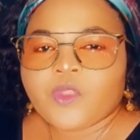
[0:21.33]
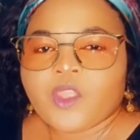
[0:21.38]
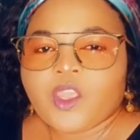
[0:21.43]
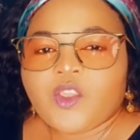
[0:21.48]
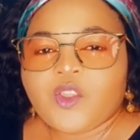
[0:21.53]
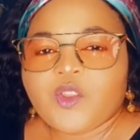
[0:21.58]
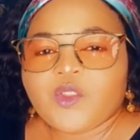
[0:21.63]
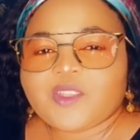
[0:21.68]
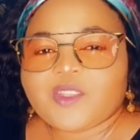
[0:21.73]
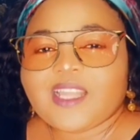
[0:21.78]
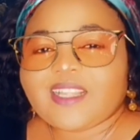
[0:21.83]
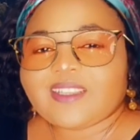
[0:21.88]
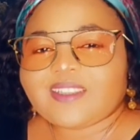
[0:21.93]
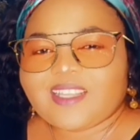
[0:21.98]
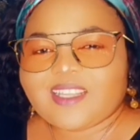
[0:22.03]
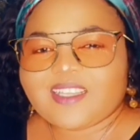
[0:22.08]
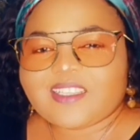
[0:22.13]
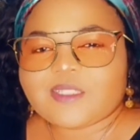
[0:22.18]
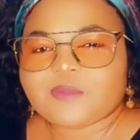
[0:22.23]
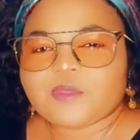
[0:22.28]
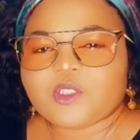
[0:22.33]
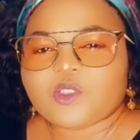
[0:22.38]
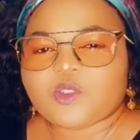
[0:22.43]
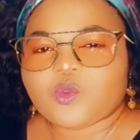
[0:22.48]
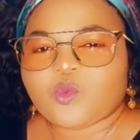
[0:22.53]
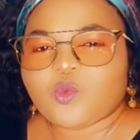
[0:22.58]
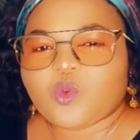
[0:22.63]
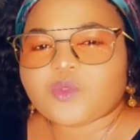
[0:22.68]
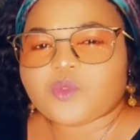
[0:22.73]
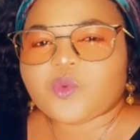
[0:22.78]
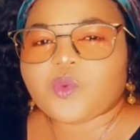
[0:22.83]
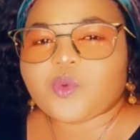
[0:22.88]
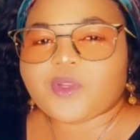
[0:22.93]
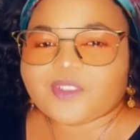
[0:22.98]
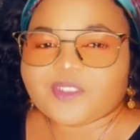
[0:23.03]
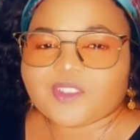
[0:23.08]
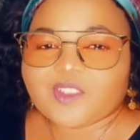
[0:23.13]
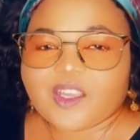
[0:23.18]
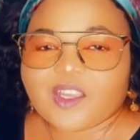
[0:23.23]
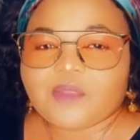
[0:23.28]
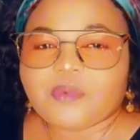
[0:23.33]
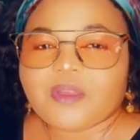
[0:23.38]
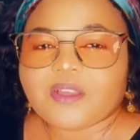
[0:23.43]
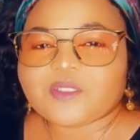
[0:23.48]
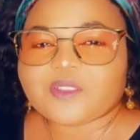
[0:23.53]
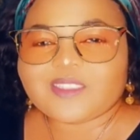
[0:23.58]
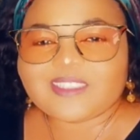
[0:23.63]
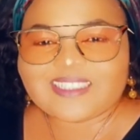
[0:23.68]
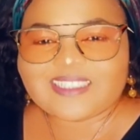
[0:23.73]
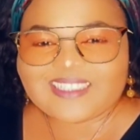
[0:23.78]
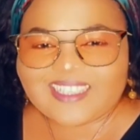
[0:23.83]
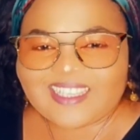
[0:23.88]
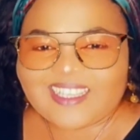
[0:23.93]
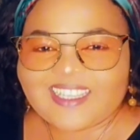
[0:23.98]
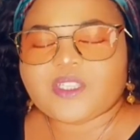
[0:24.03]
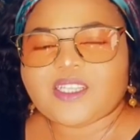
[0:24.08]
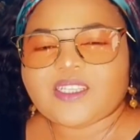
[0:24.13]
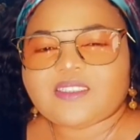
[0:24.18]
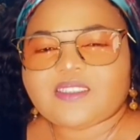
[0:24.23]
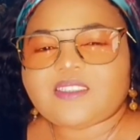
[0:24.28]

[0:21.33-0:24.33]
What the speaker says: You know, that takes me to what we want to talk about today,